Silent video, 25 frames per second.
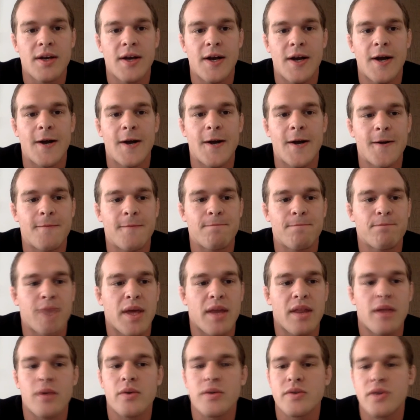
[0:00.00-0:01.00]

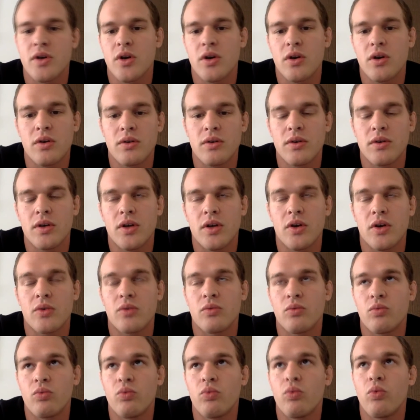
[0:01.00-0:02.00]
And those are, you
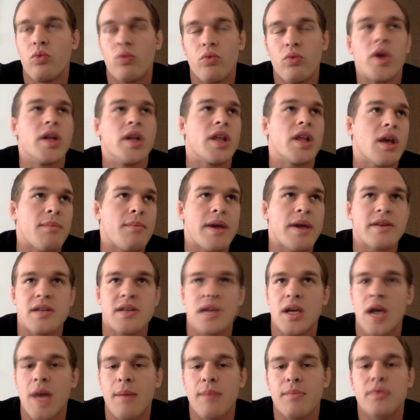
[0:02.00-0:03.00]
know, really
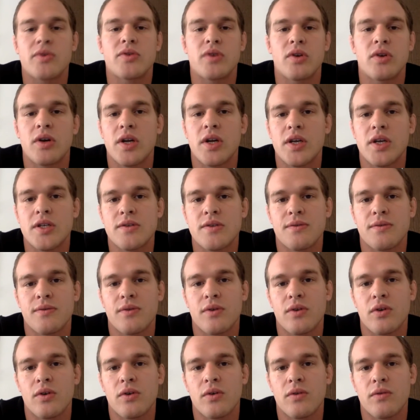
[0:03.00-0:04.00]
amazing opportunities
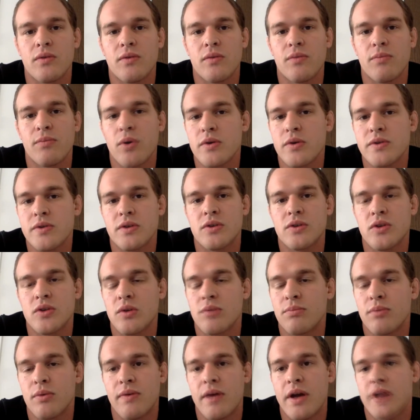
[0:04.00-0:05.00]
for personal
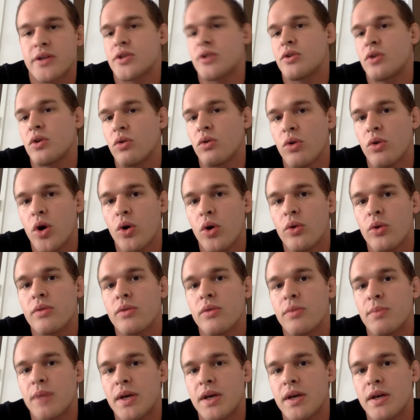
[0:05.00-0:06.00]
and professional
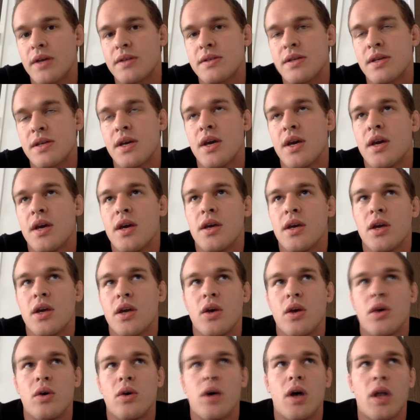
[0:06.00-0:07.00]
growth, because you
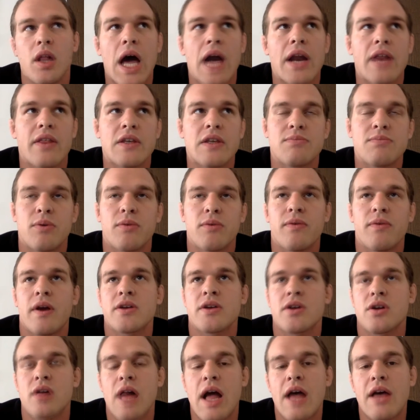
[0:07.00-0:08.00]
know, a lot of these
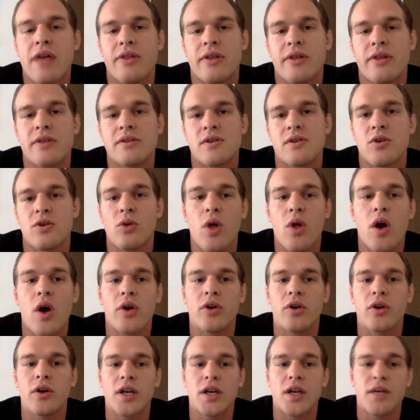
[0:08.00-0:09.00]
professional athletes are no
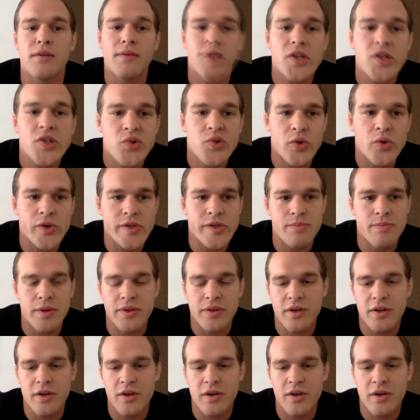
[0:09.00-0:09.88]
longer individuals, but